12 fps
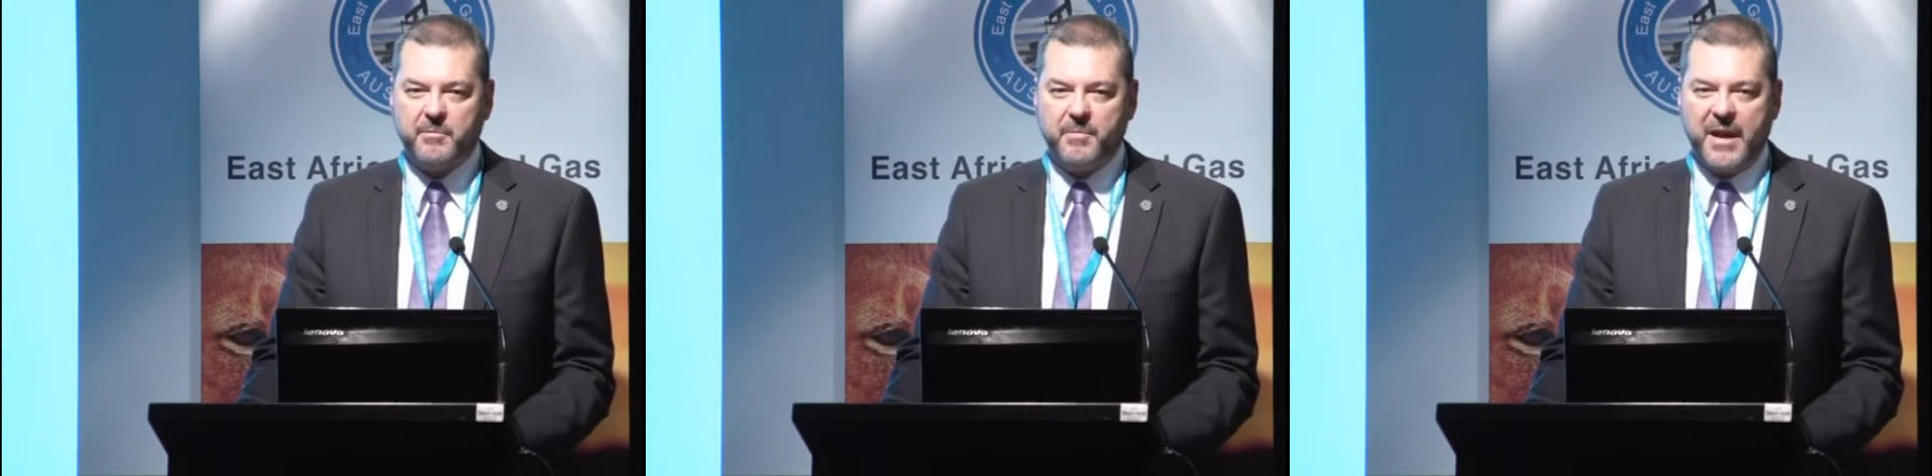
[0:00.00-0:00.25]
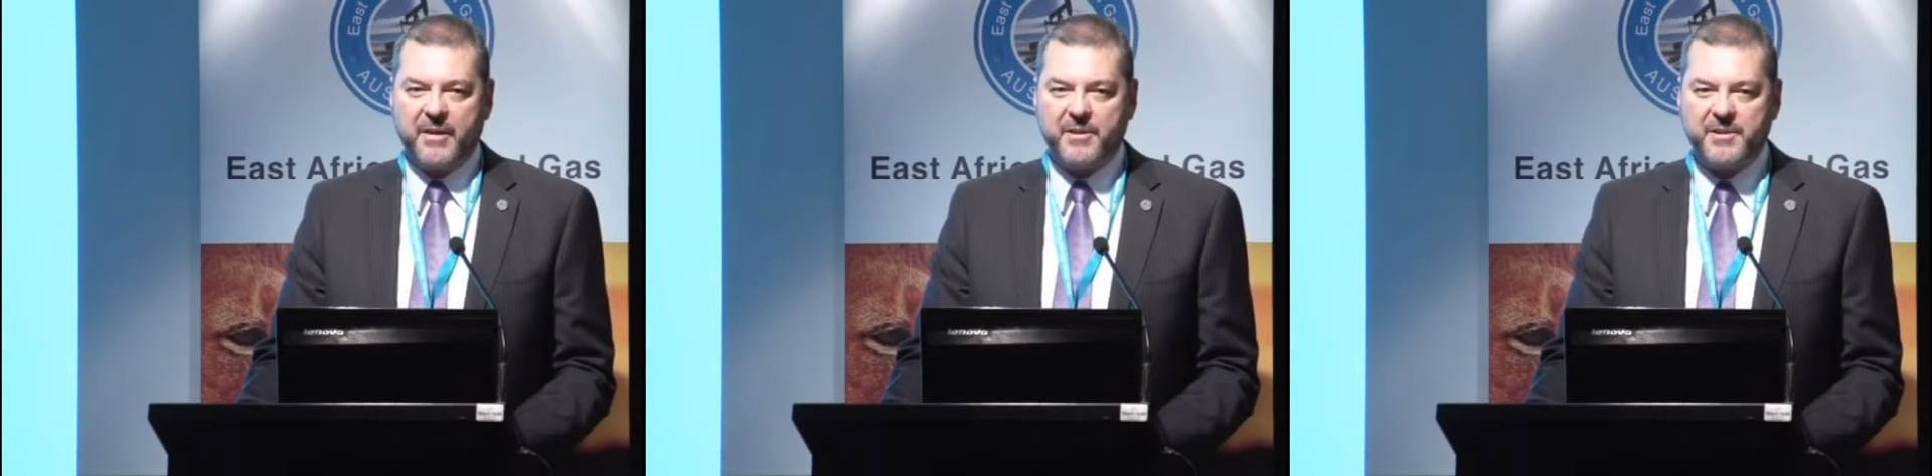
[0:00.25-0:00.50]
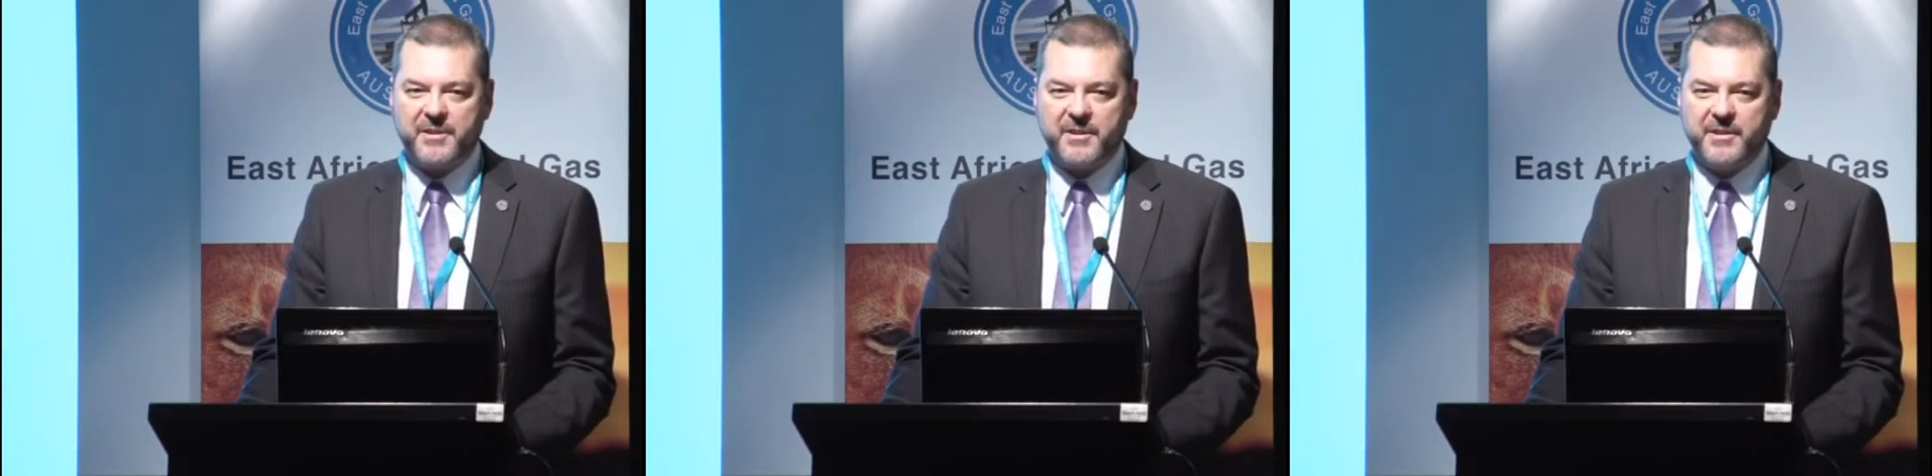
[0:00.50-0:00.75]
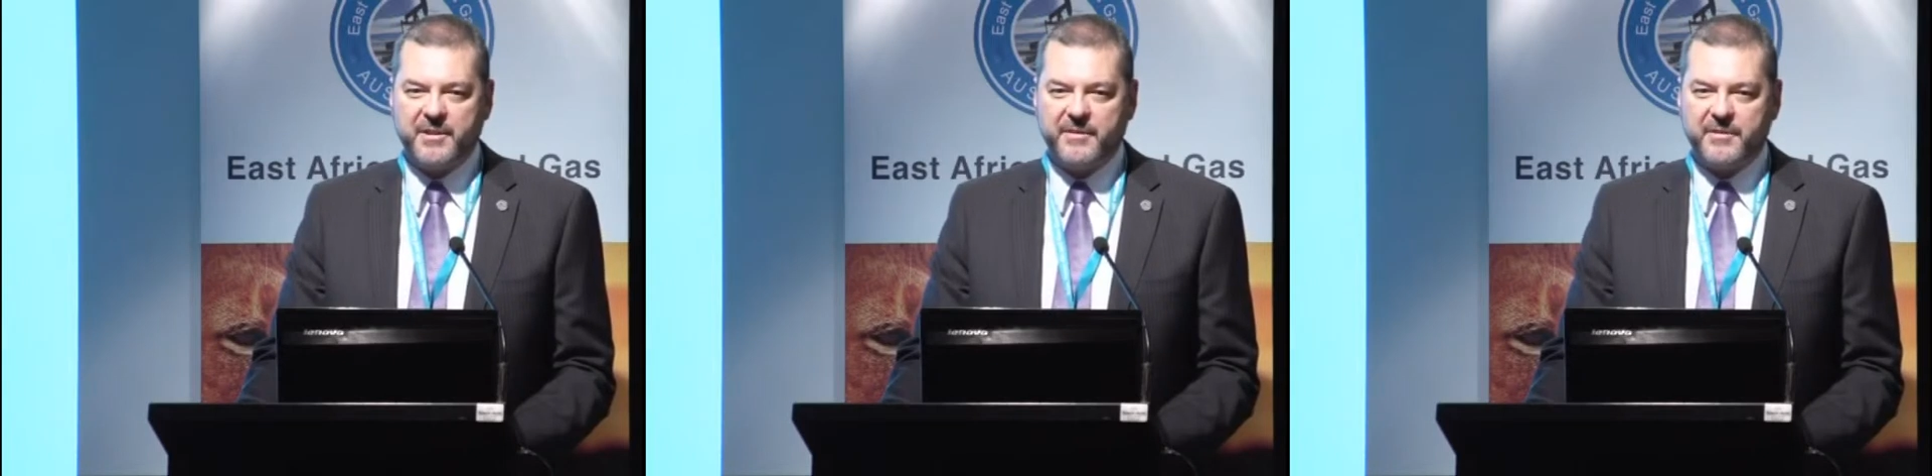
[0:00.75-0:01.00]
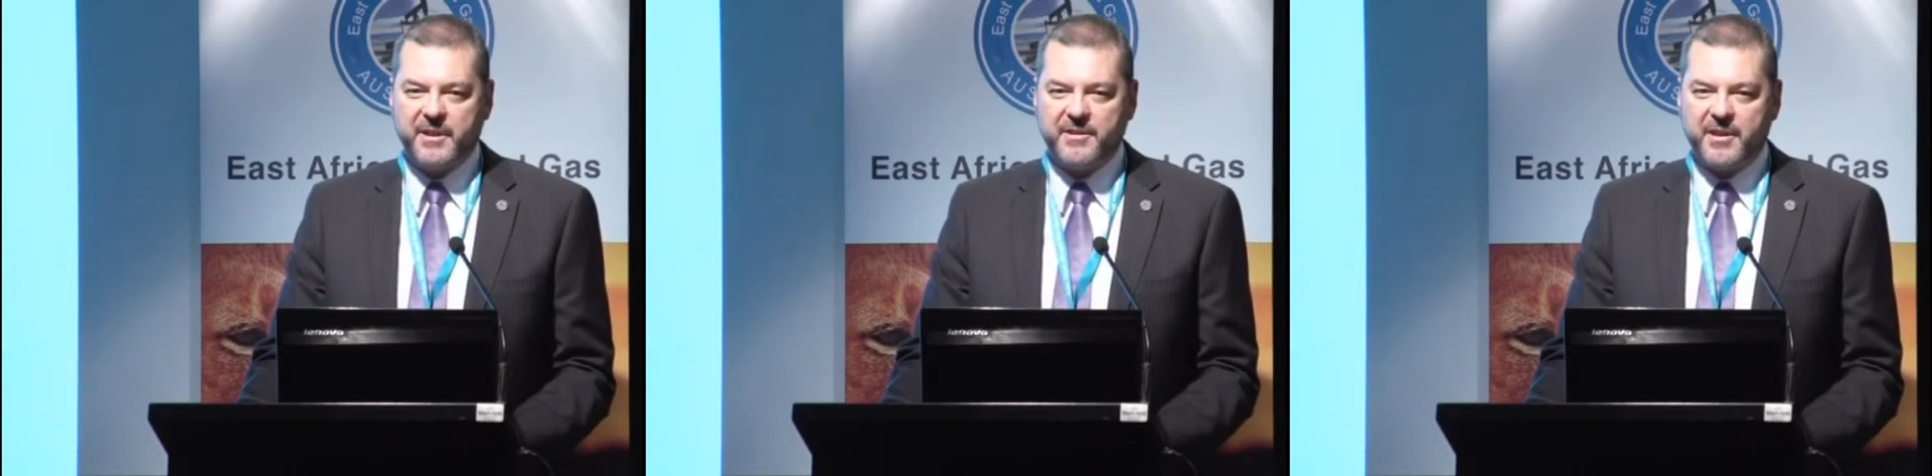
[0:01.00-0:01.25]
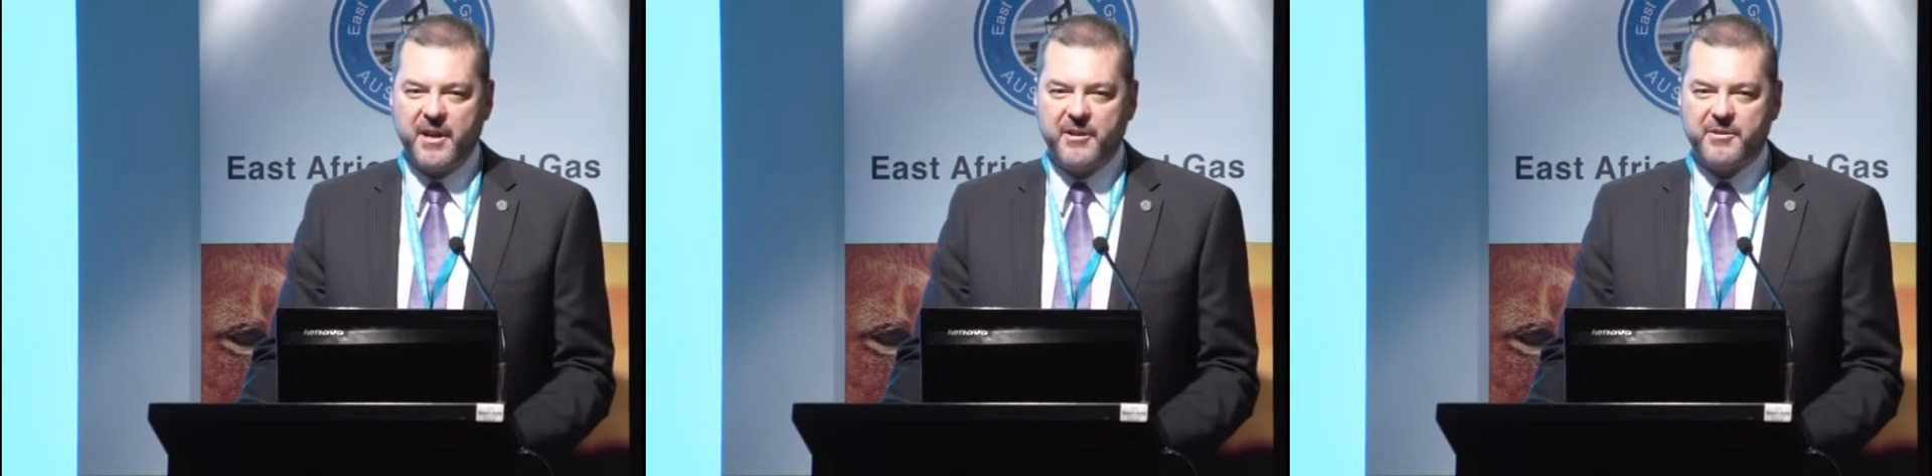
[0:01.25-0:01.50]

barrister that if things go